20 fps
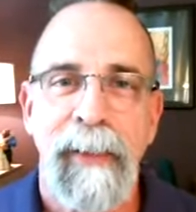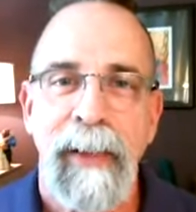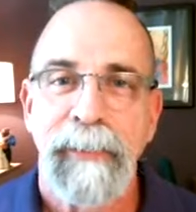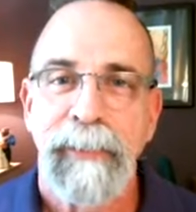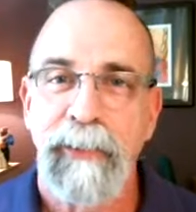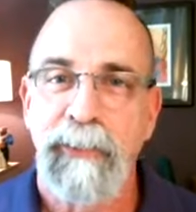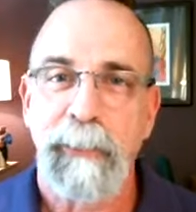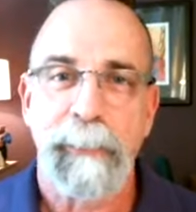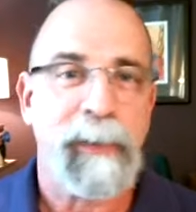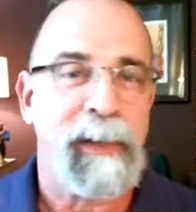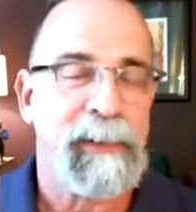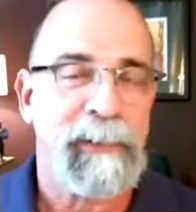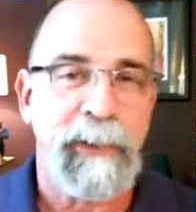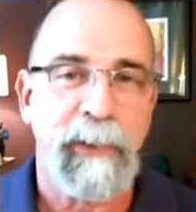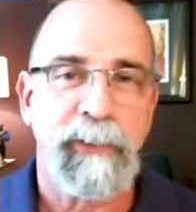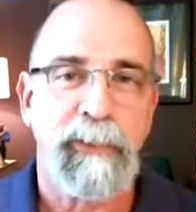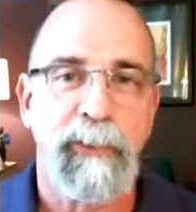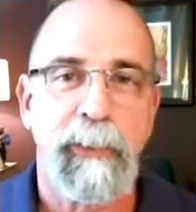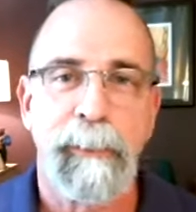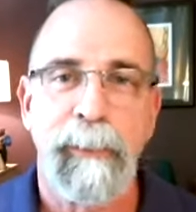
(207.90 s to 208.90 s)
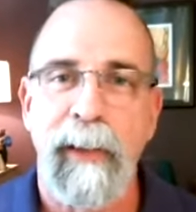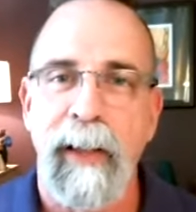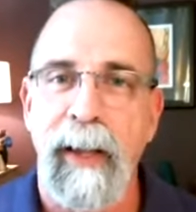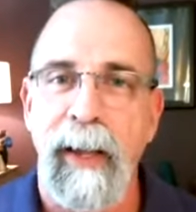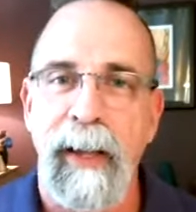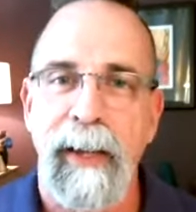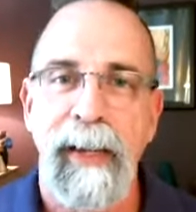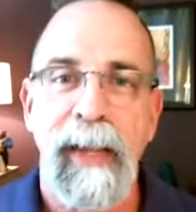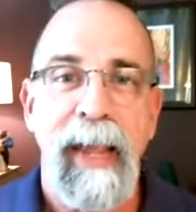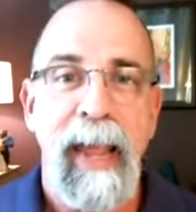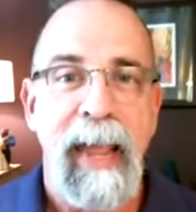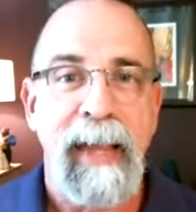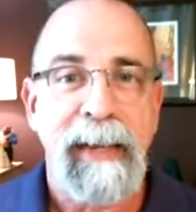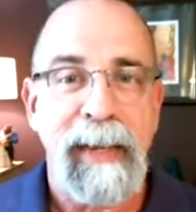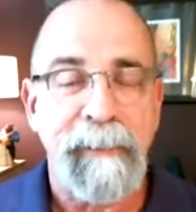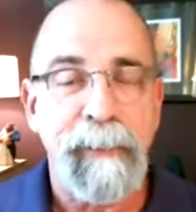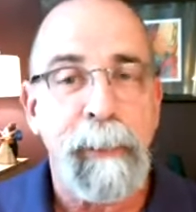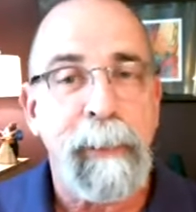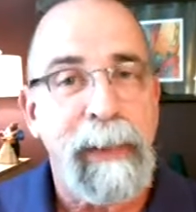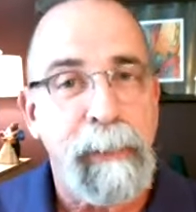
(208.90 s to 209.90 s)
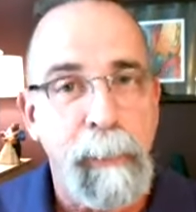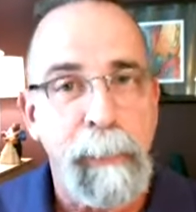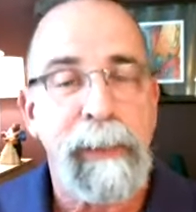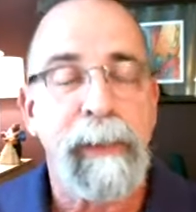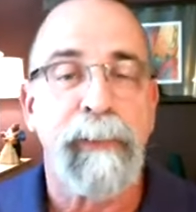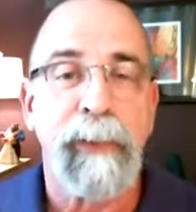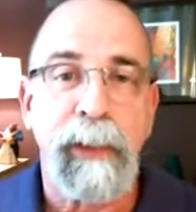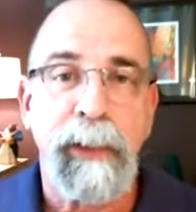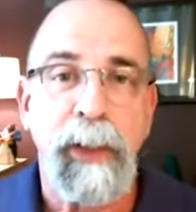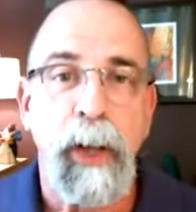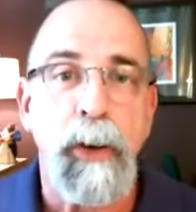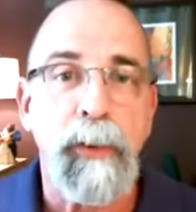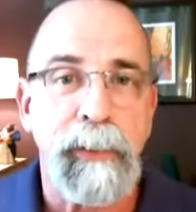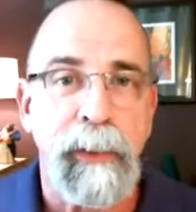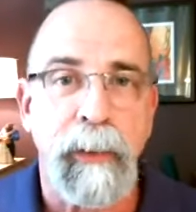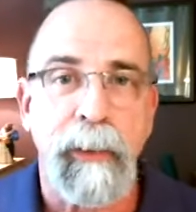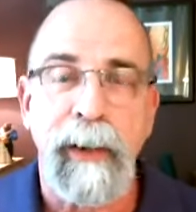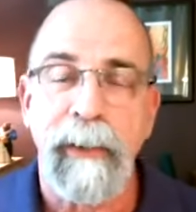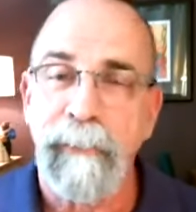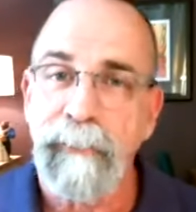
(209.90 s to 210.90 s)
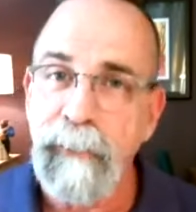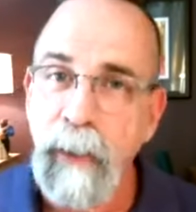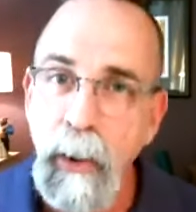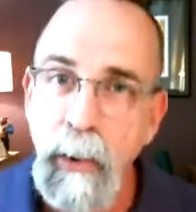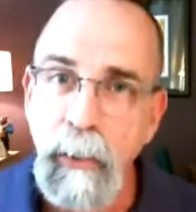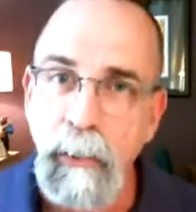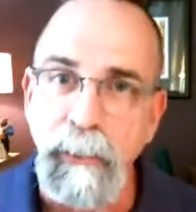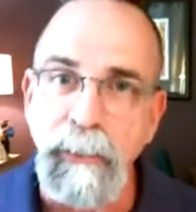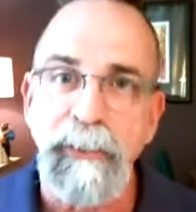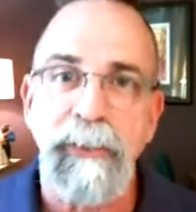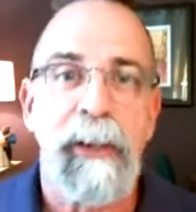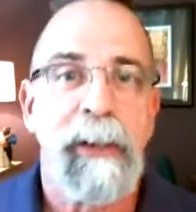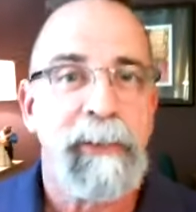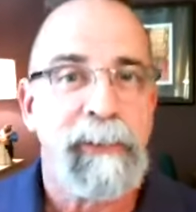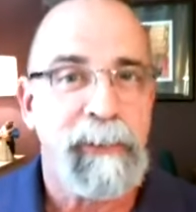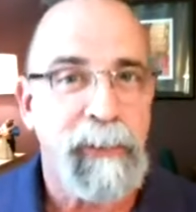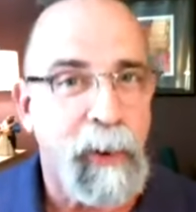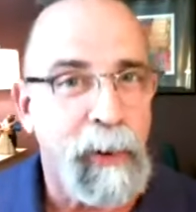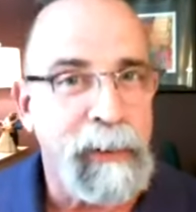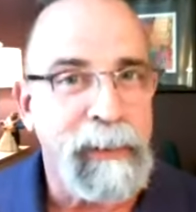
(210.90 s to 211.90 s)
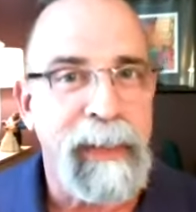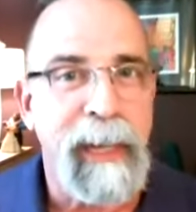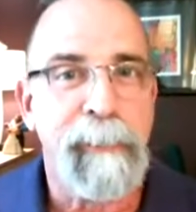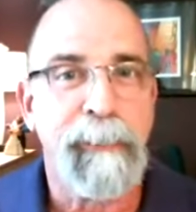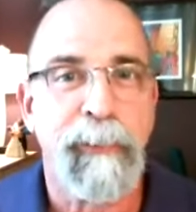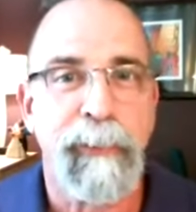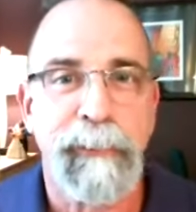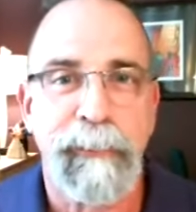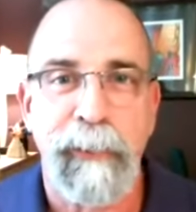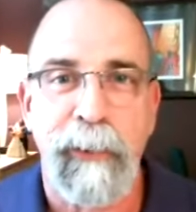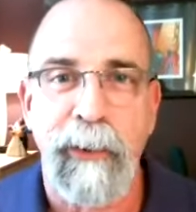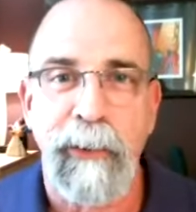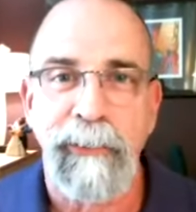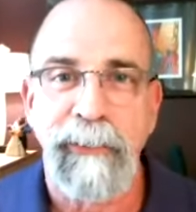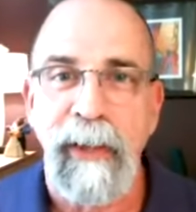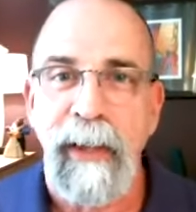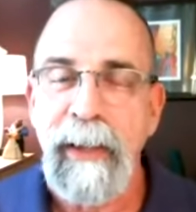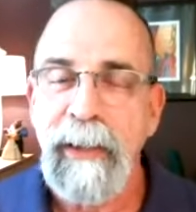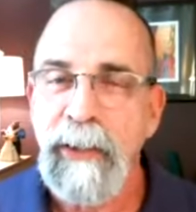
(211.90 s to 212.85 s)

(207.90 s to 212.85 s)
there's a place there to apply, and everybody will be able to go there and vote starting April 1st.